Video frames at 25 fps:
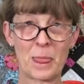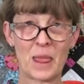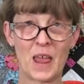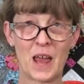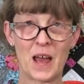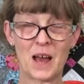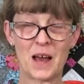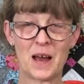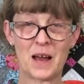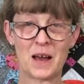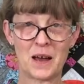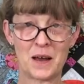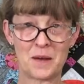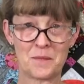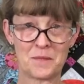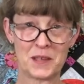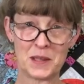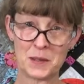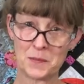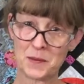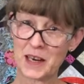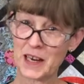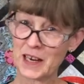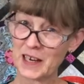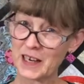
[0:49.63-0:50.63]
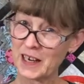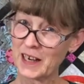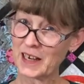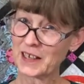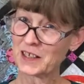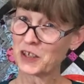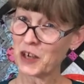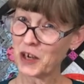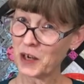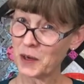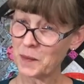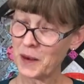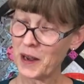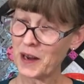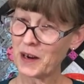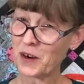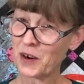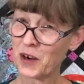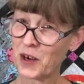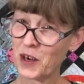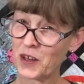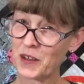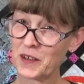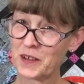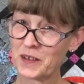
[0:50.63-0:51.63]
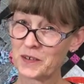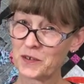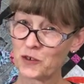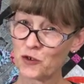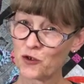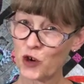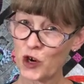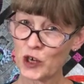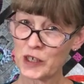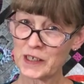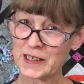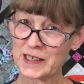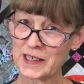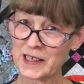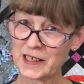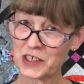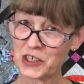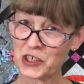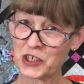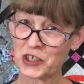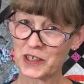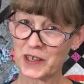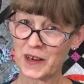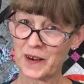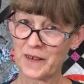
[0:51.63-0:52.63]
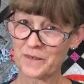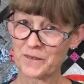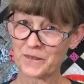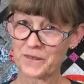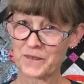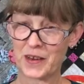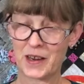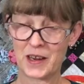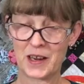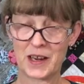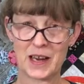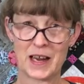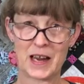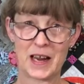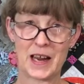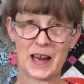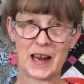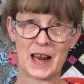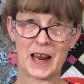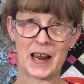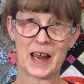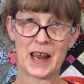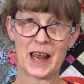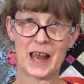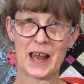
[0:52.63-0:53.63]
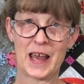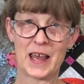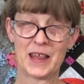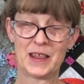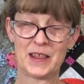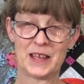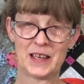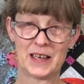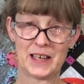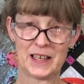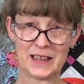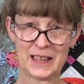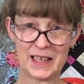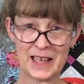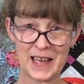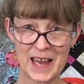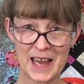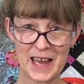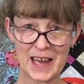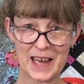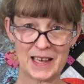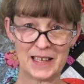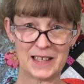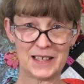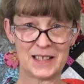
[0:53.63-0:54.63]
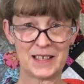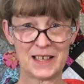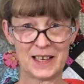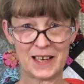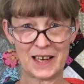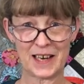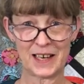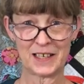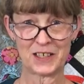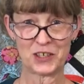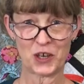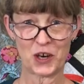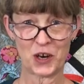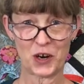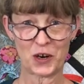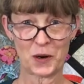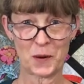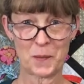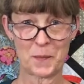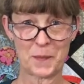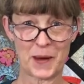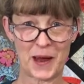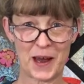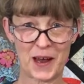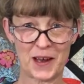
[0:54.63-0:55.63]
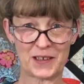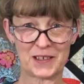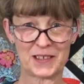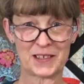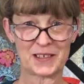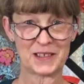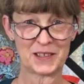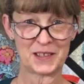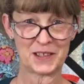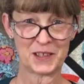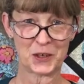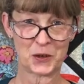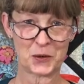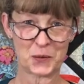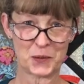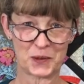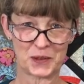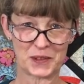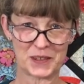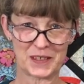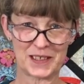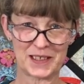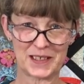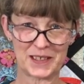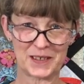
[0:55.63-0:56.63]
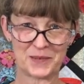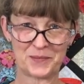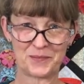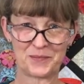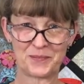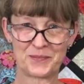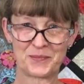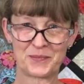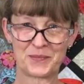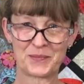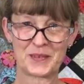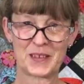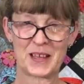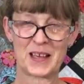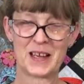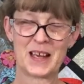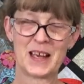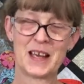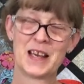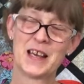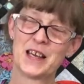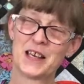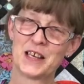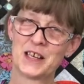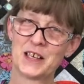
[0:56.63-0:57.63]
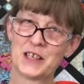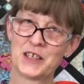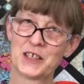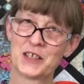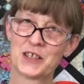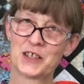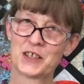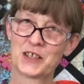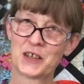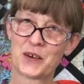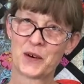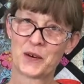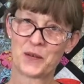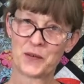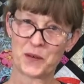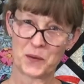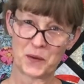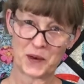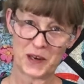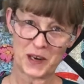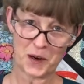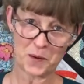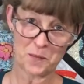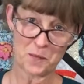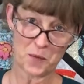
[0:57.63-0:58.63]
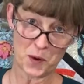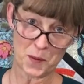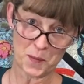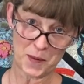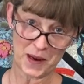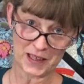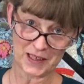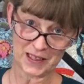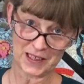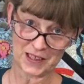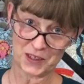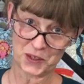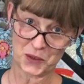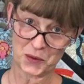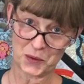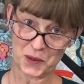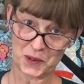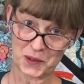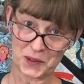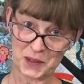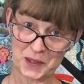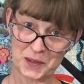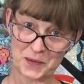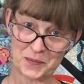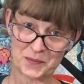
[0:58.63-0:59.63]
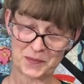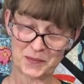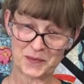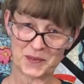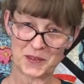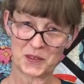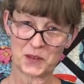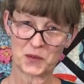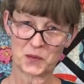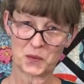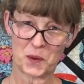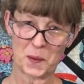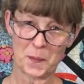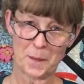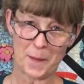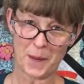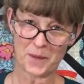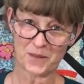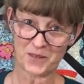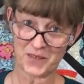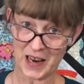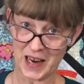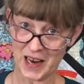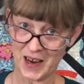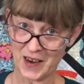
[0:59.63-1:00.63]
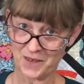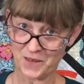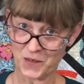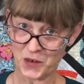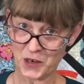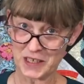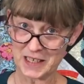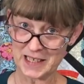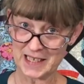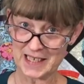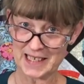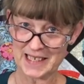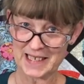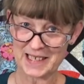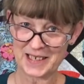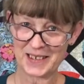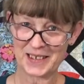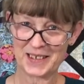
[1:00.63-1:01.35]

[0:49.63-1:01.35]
In the beginning, I talk about all the cross stitch stuff, and then at the end, I talk about the quilts. So if you want to hear more about this quilt, this is one of my favorites.